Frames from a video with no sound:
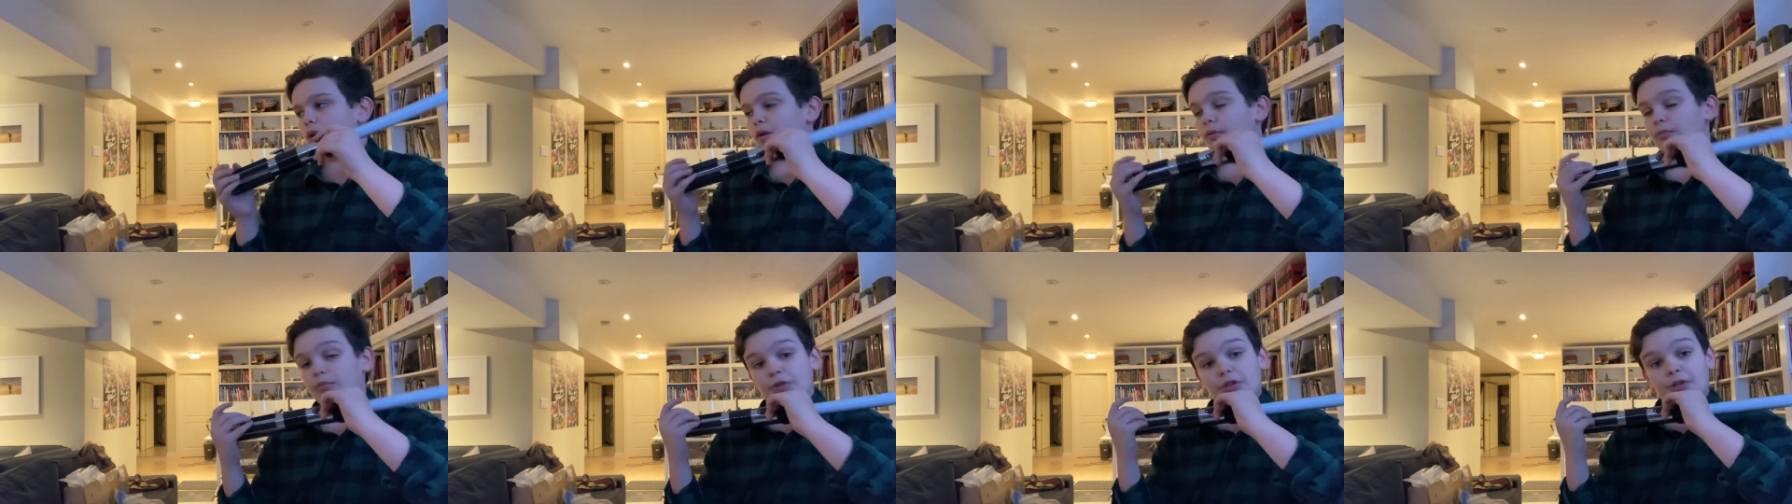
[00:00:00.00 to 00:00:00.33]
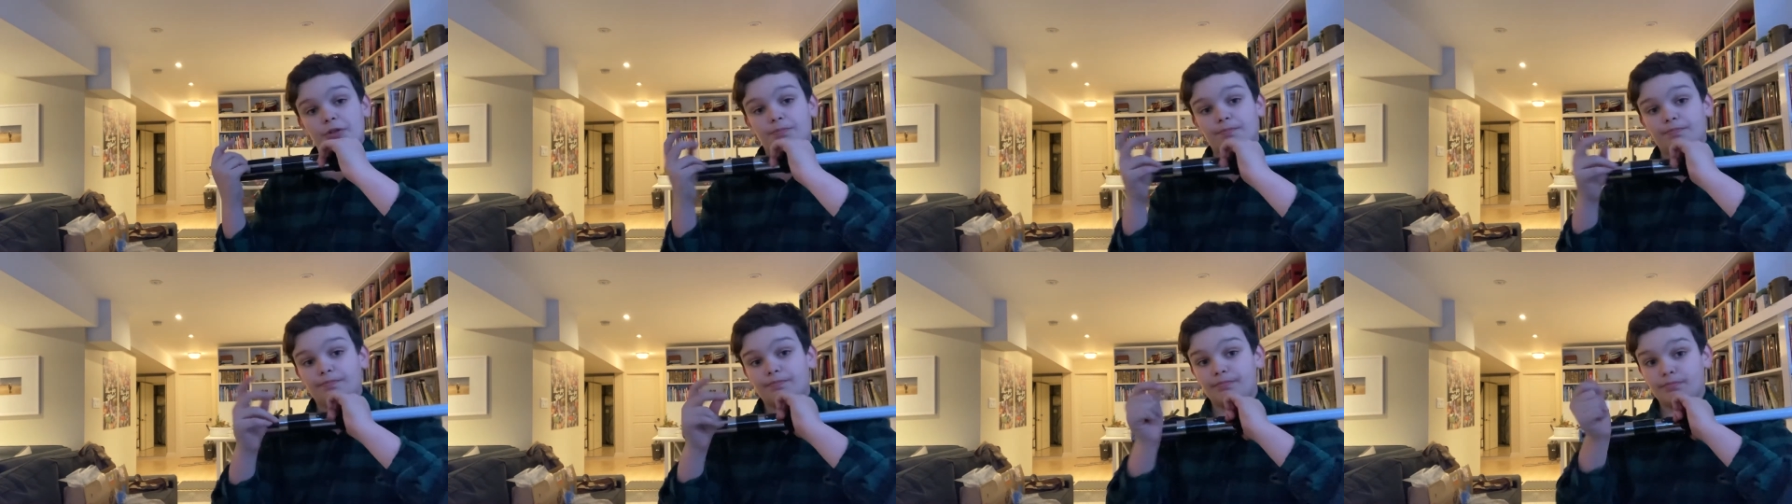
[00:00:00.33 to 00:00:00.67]

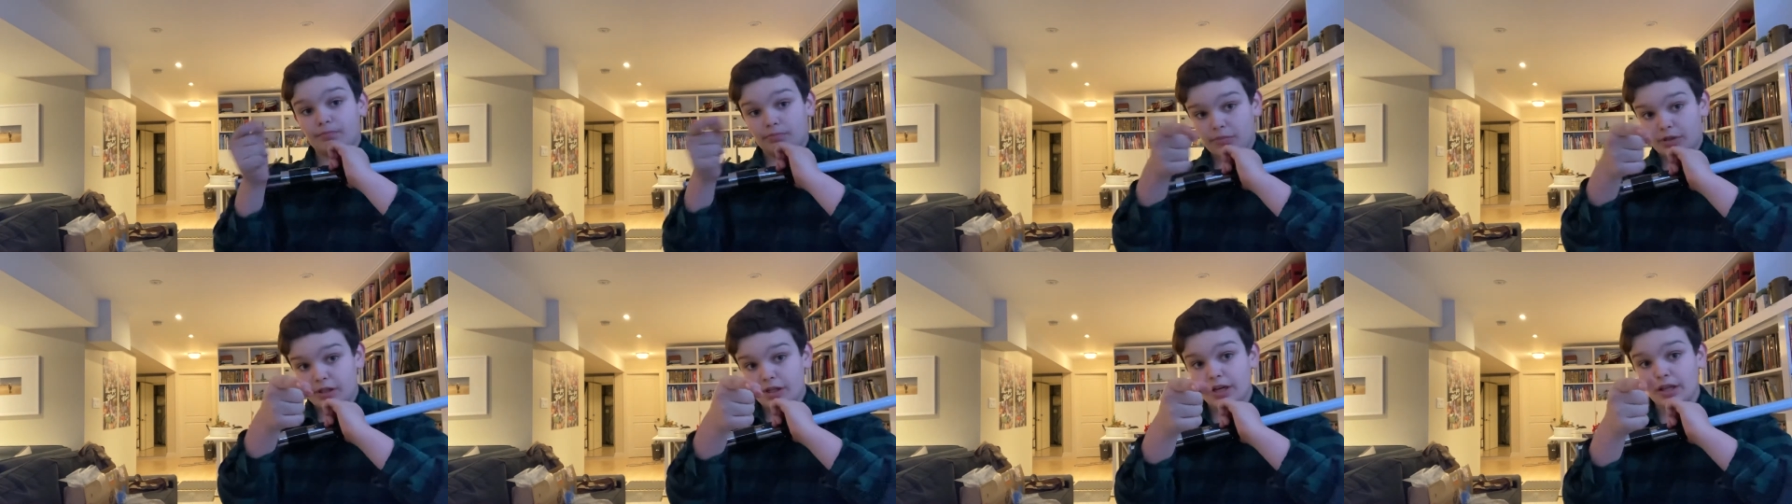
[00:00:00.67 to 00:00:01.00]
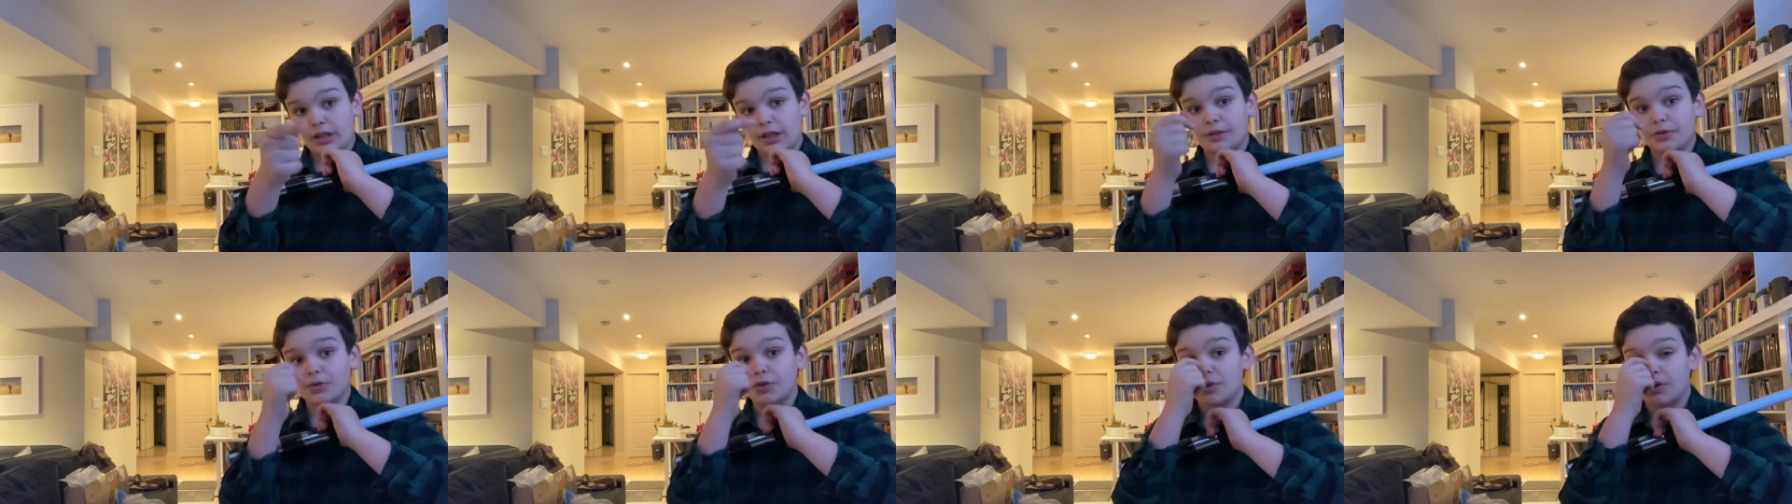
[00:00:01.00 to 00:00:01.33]
Which Canadian
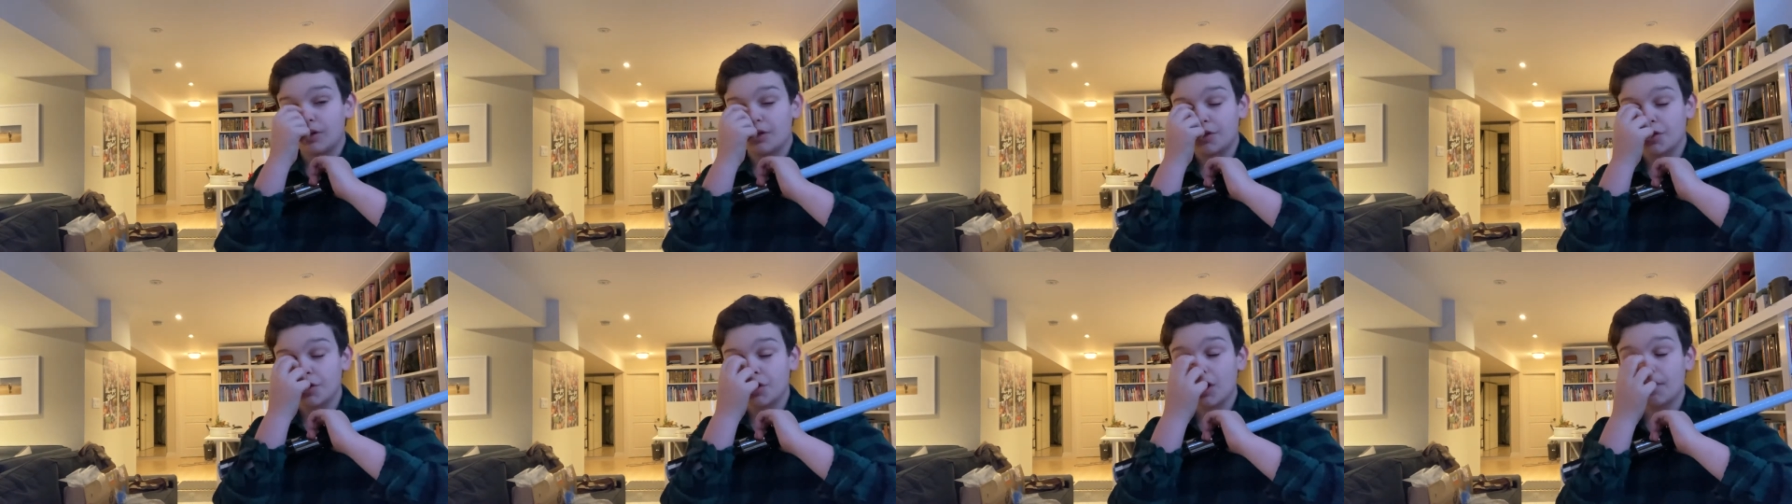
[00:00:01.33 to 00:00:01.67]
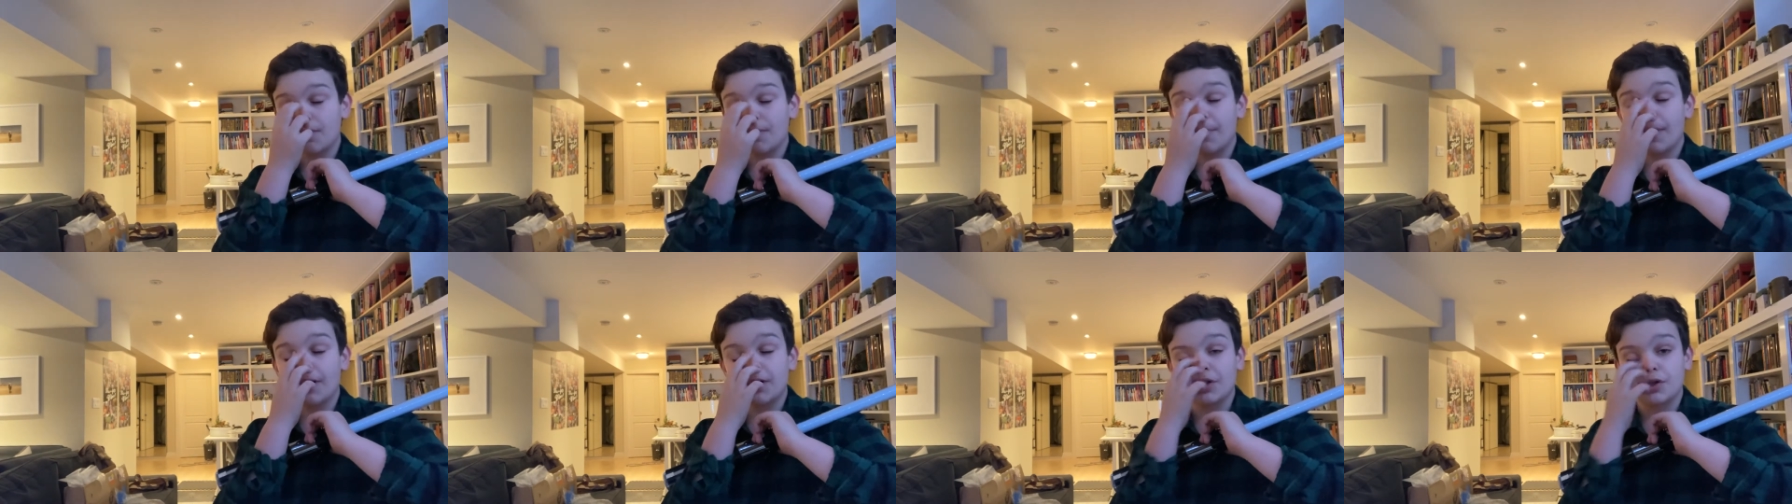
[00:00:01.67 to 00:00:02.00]
Life on Instagram.
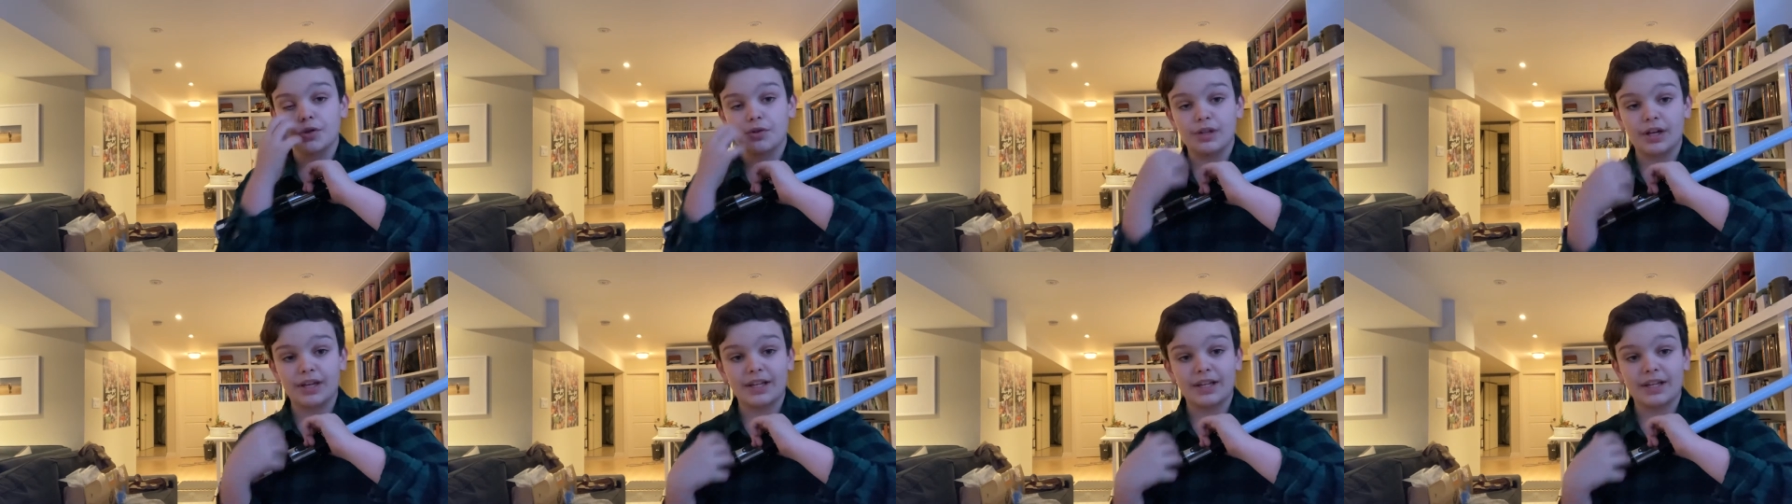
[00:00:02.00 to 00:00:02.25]
I'm actually doing